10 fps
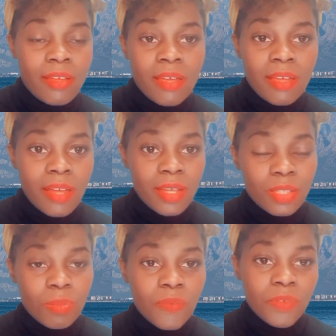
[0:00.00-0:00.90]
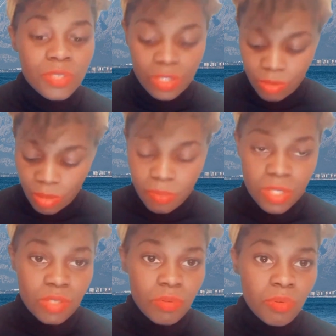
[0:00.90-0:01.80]
he asked me for the
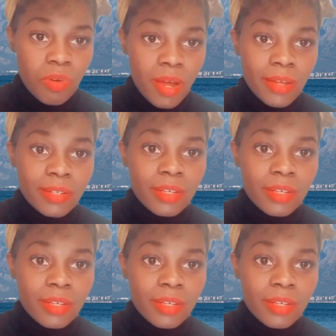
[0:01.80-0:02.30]
documents required.